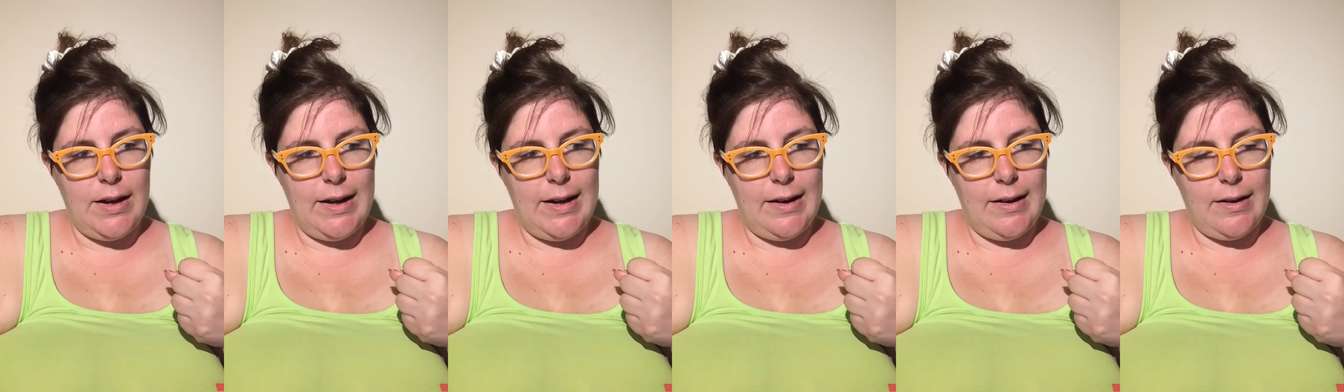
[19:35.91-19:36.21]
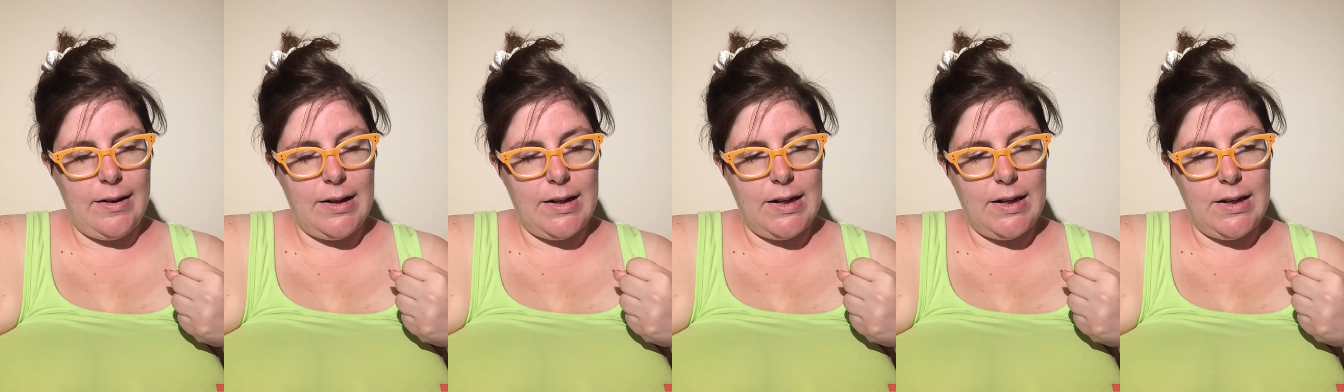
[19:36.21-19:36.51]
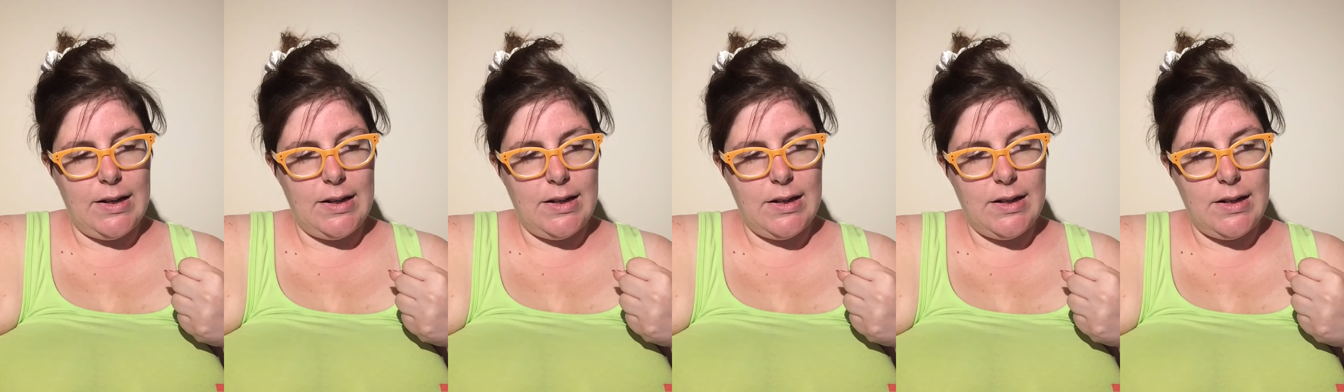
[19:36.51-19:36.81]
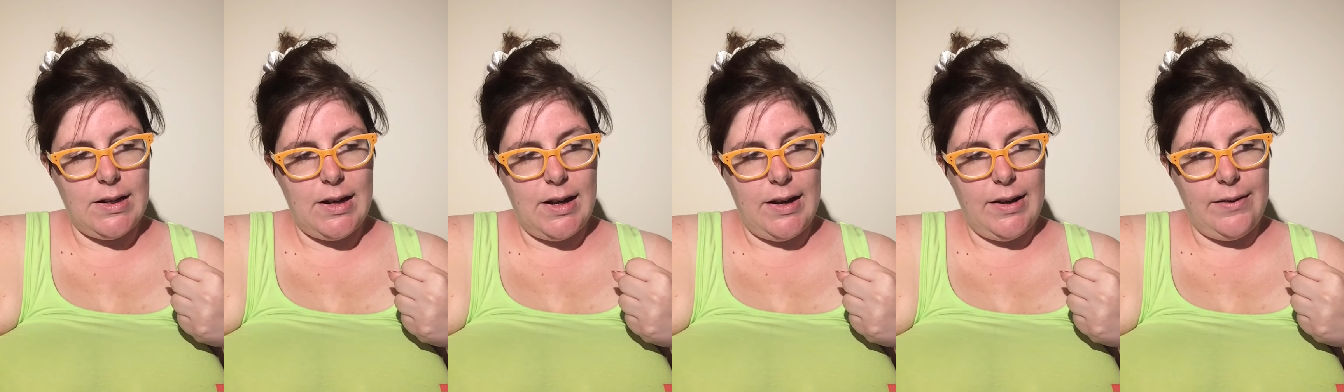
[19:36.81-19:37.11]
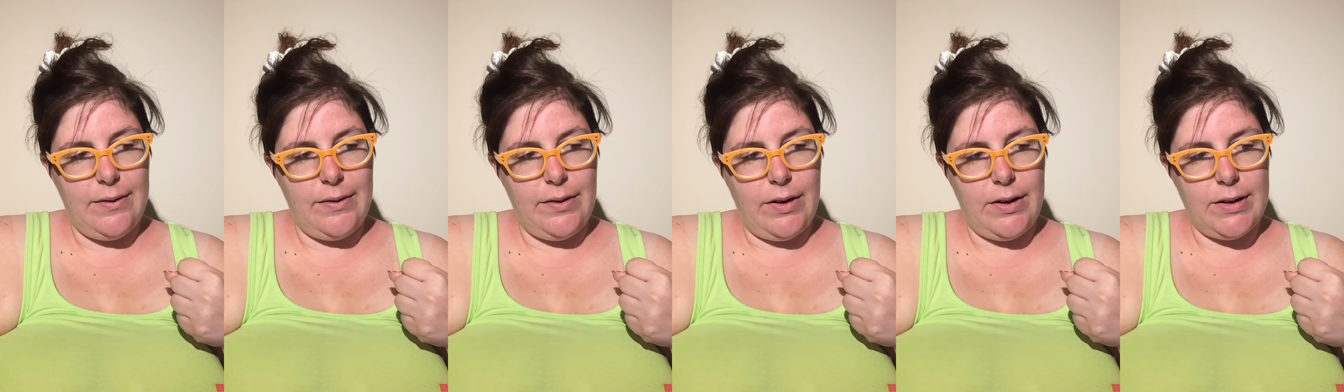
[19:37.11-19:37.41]

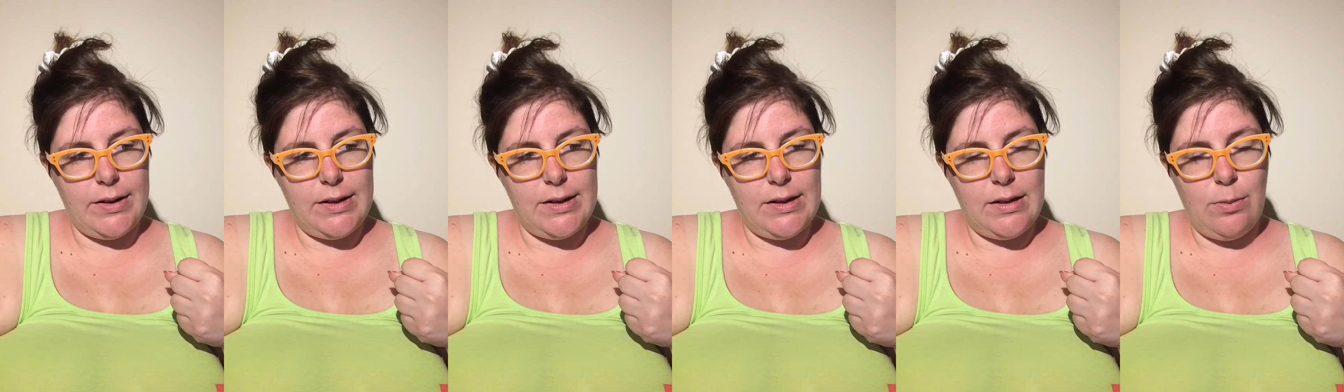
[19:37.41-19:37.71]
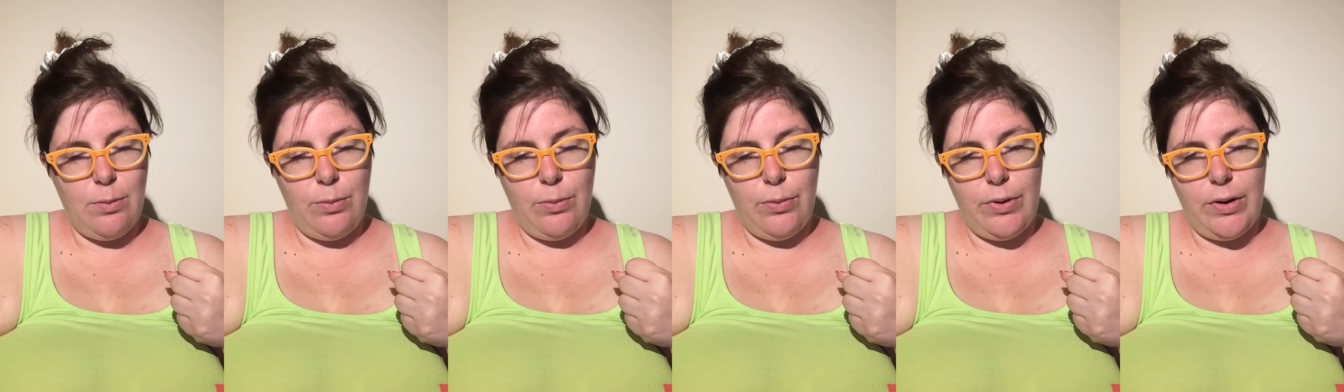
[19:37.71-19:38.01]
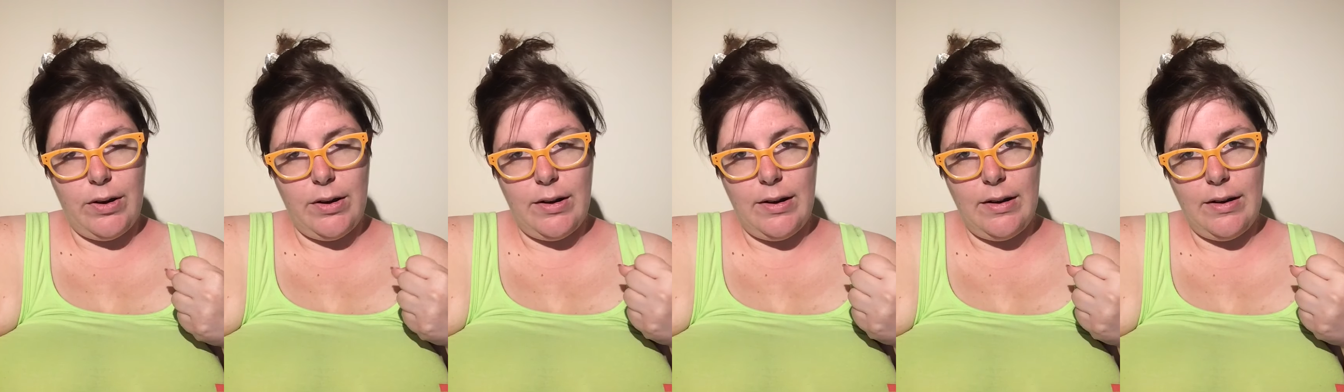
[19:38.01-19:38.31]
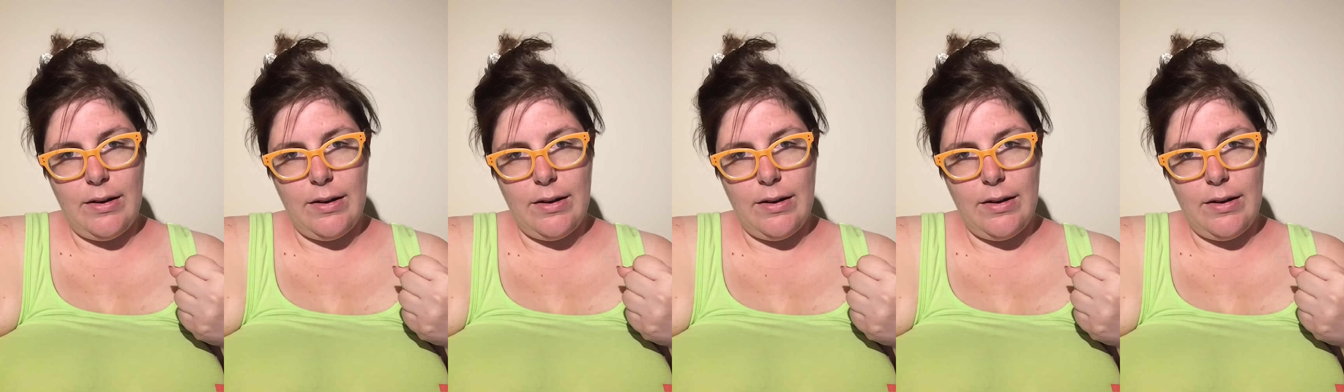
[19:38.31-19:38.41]
I've got someone